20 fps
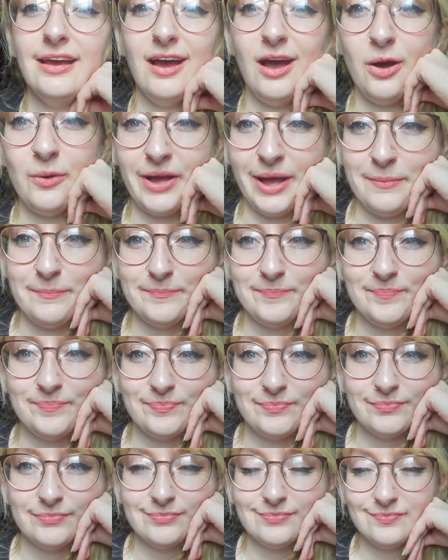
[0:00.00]
Okay,
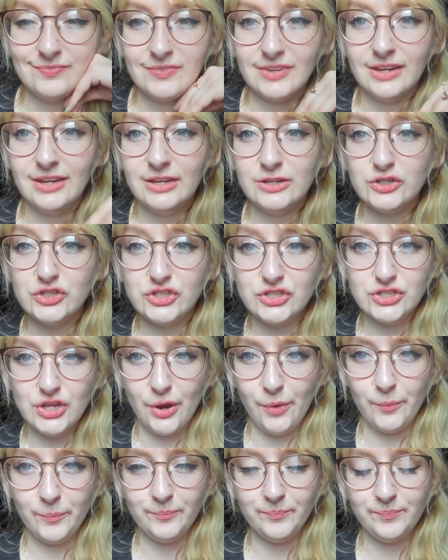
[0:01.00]

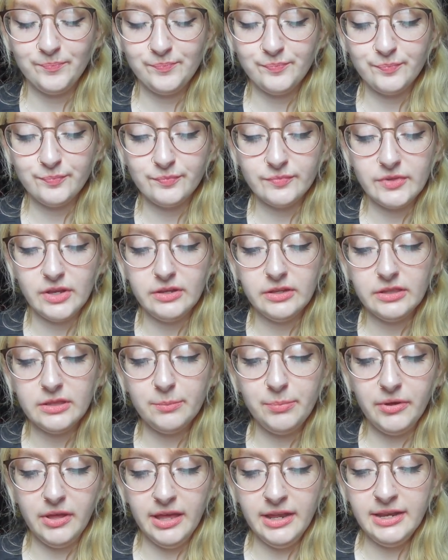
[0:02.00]
so the
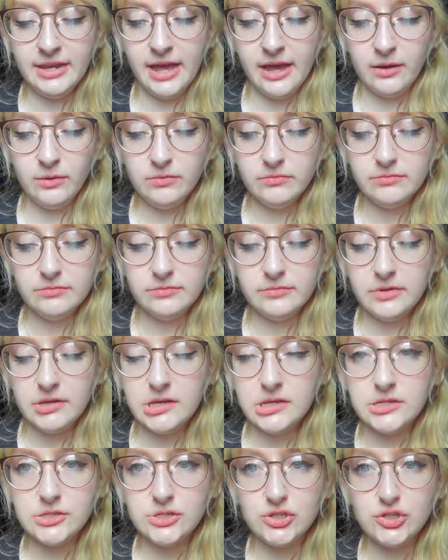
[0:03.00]
plan now
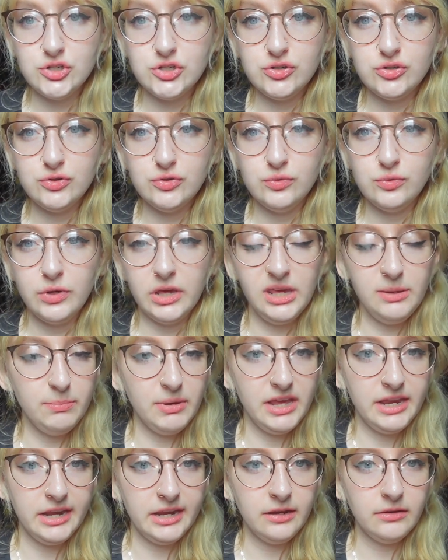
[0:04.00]
is to keep
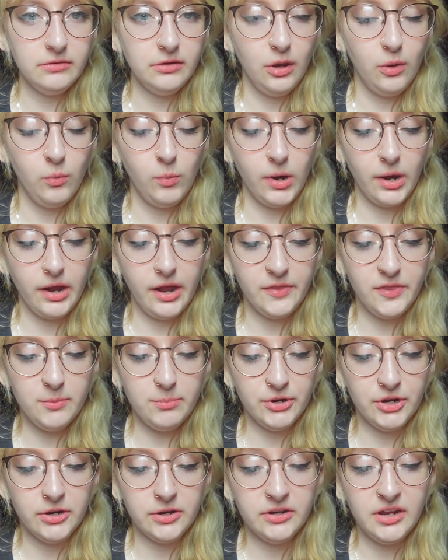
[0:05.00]
painting work on the
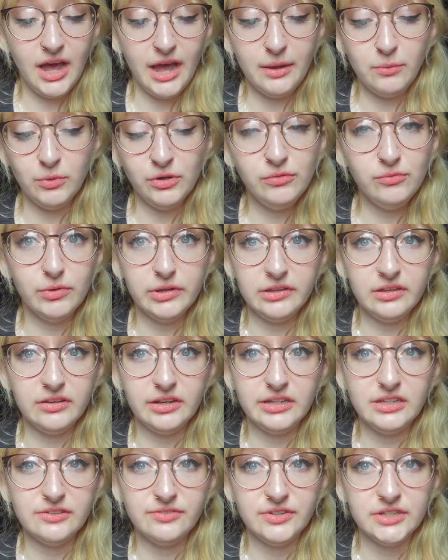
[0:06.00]
bird. I would really
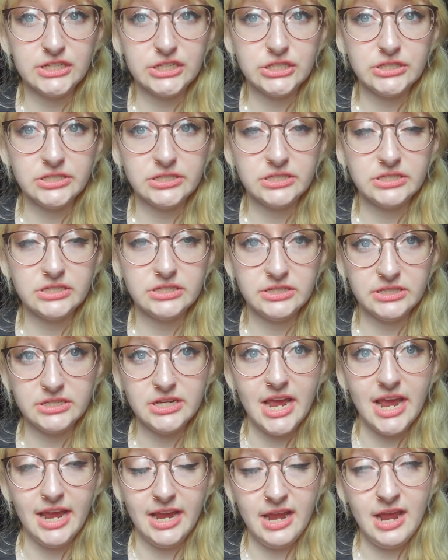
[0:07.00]
like to finish this
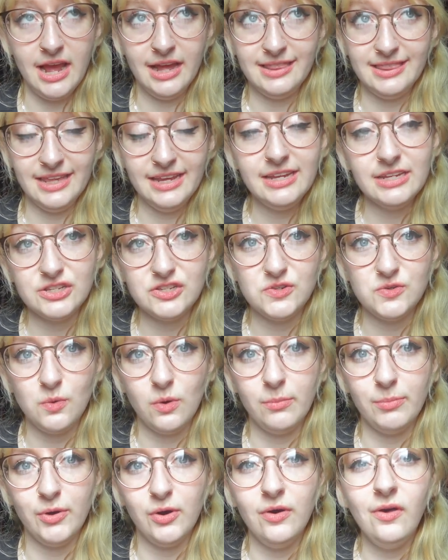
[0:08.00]
today. I think it's
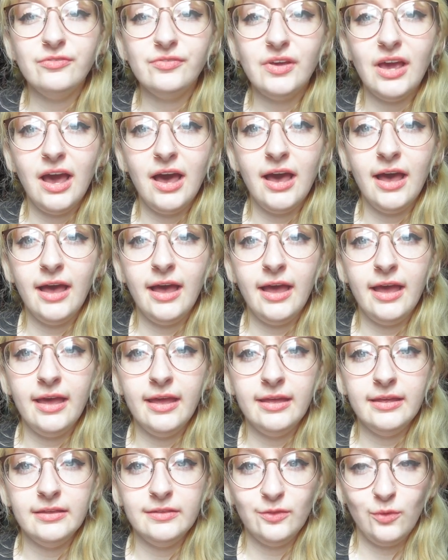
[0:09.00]
doable. I've
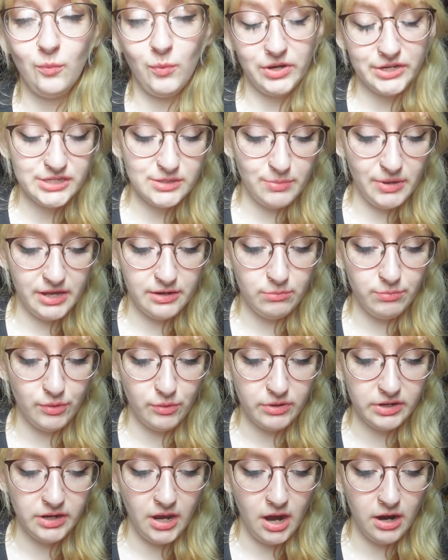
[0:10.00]
got the Once Upon a
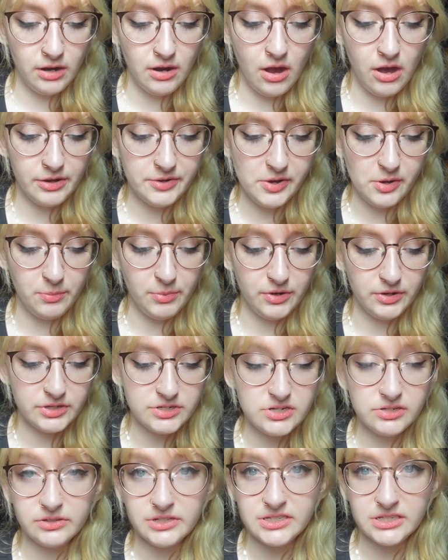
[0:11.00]
Broken Heart audiobook
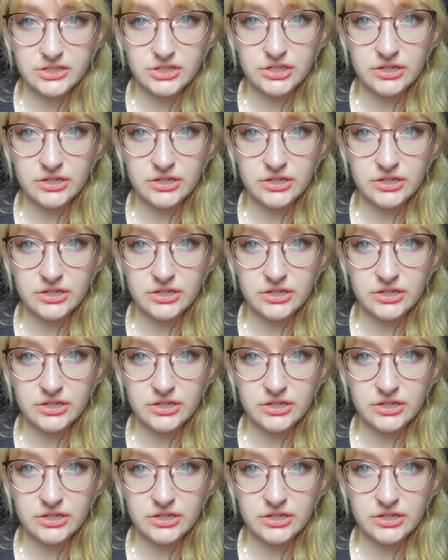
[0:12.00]
to listen